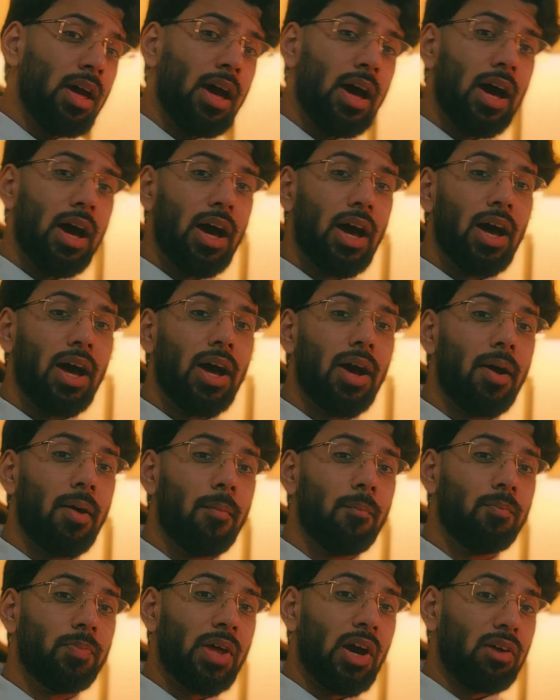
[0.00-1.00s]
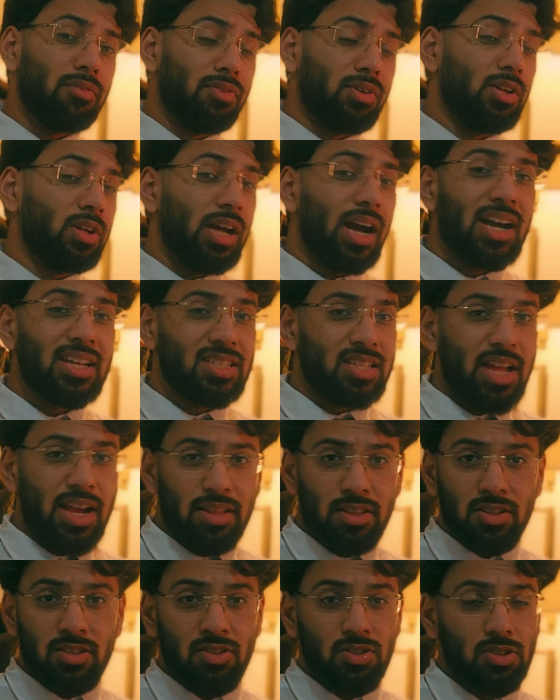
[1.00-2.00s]
Now if you guys like
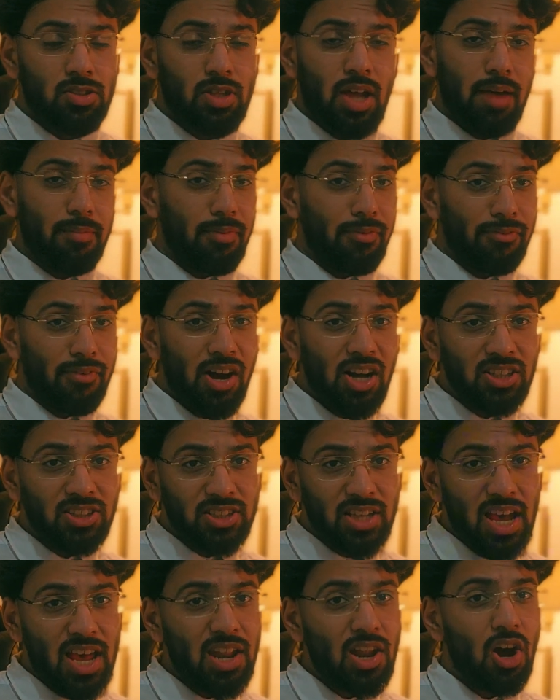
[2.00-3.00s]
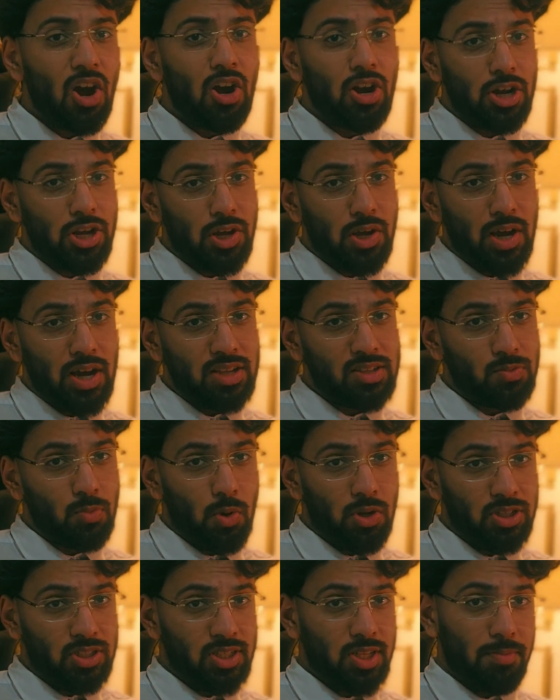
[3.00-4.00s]
this type of content or you guys
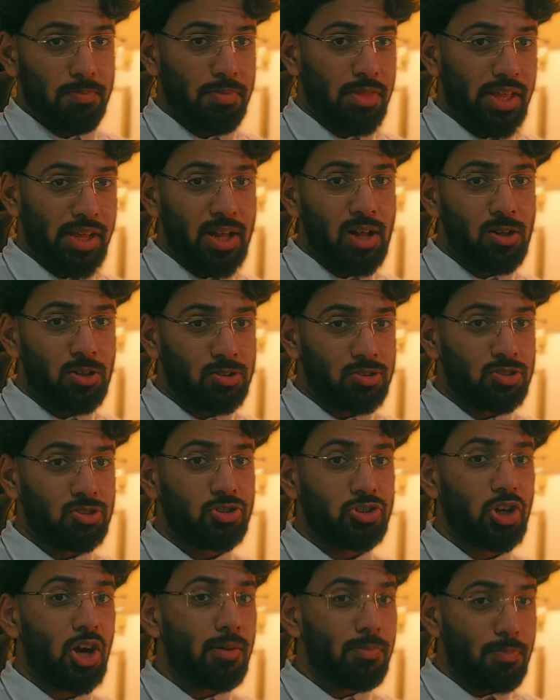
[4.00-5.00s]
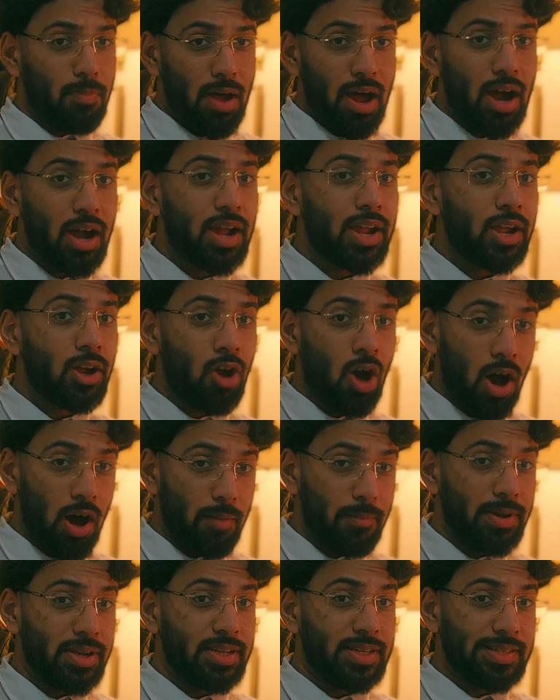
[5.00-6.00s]
want something else, drop a
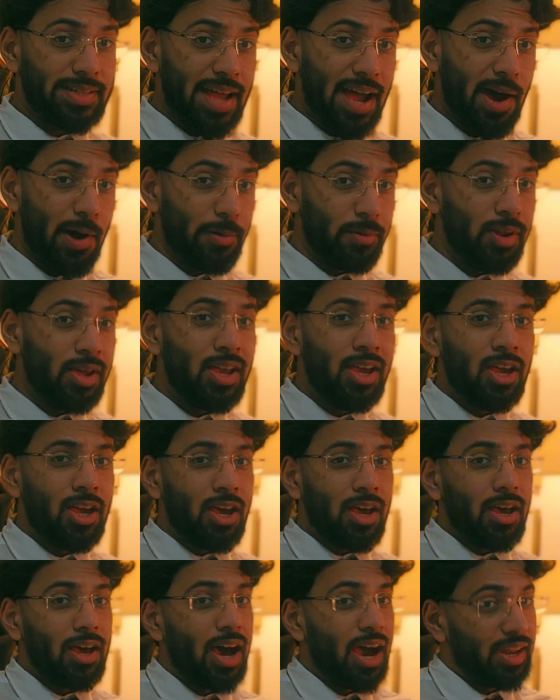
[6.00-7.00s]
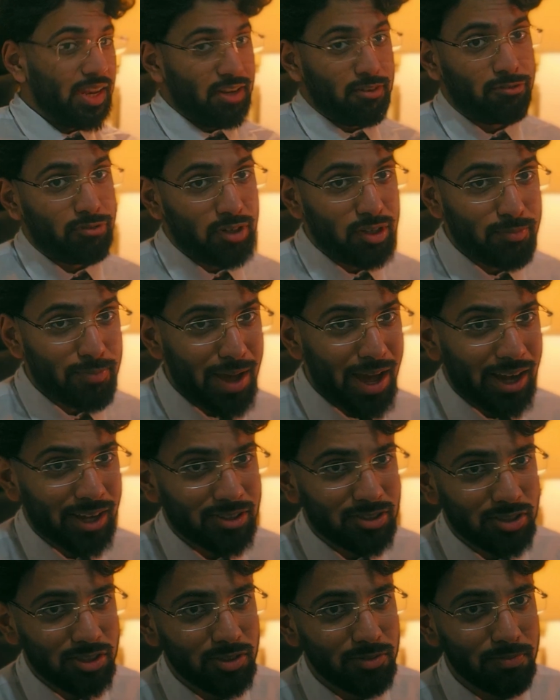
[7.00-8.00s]
comment down. I need feedback
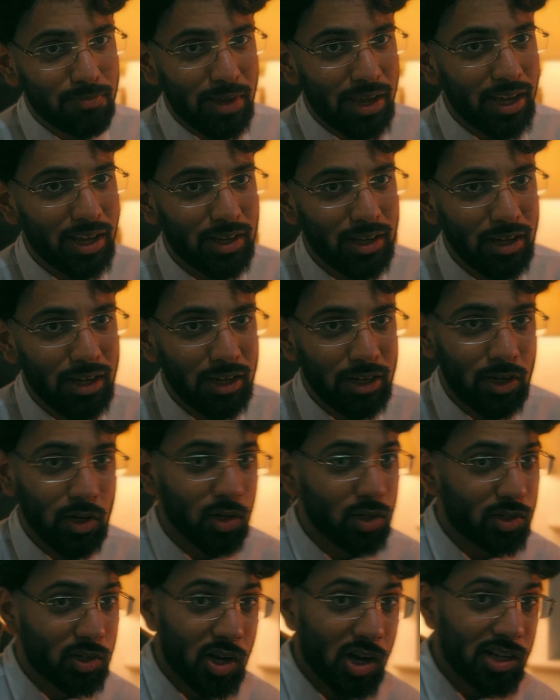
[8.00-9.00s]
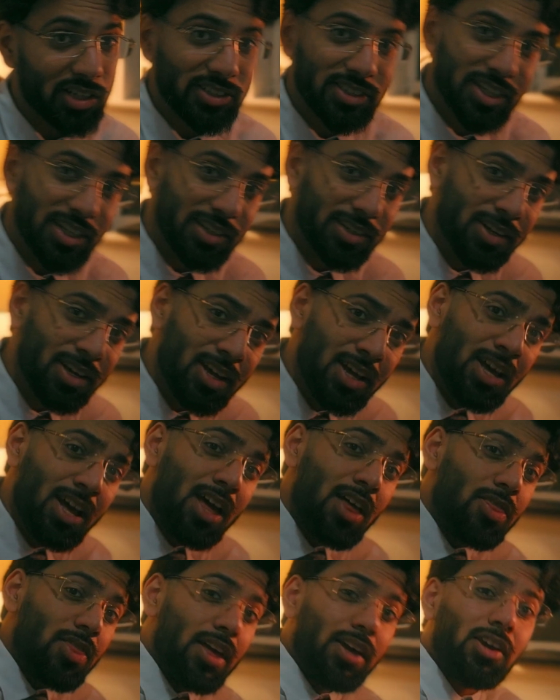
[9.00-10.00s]
to make good content.
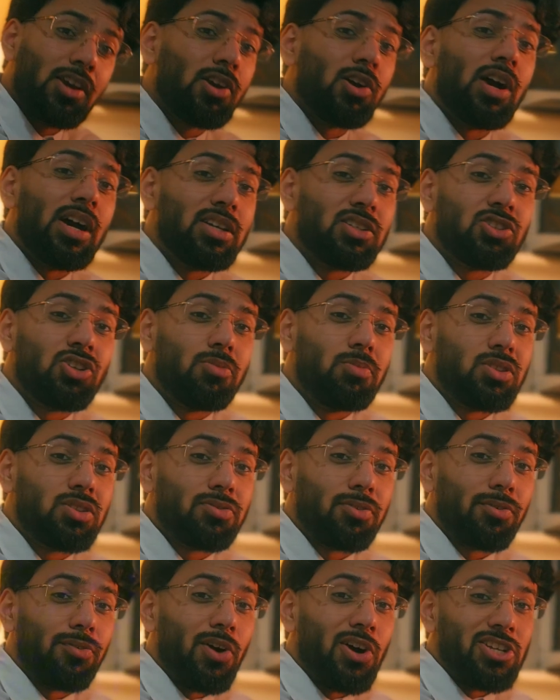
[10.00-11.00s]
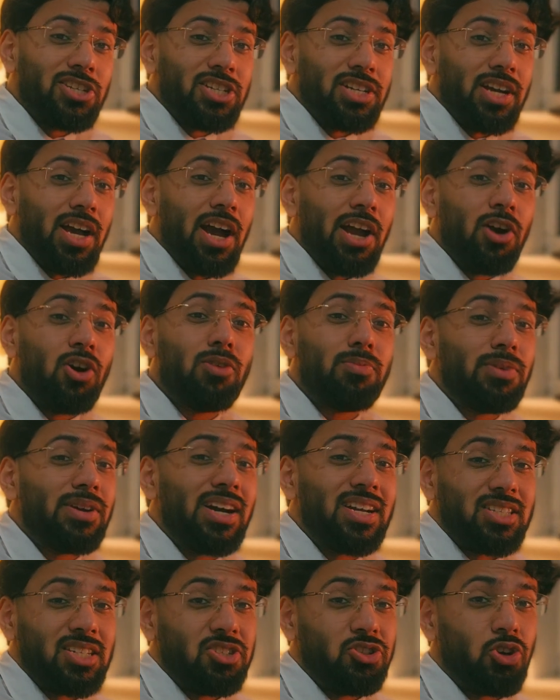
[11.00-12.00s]
Thank you guys so much for watching. I hope you
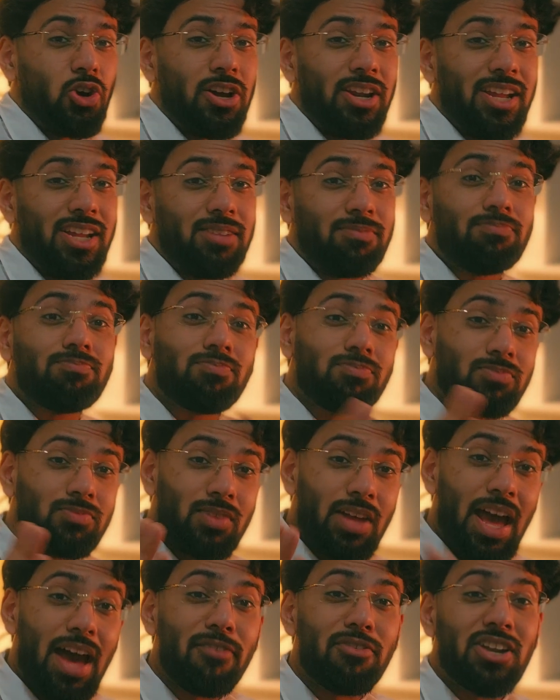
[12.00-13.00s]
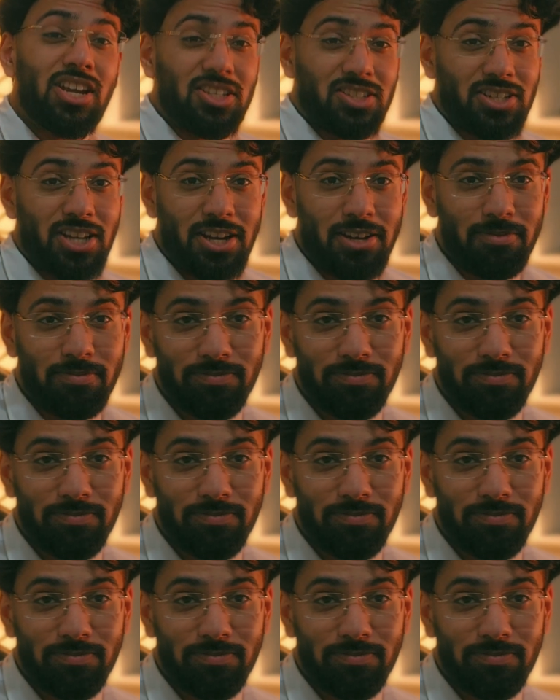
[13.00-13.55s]
guys enjoyed it. Have a nice day.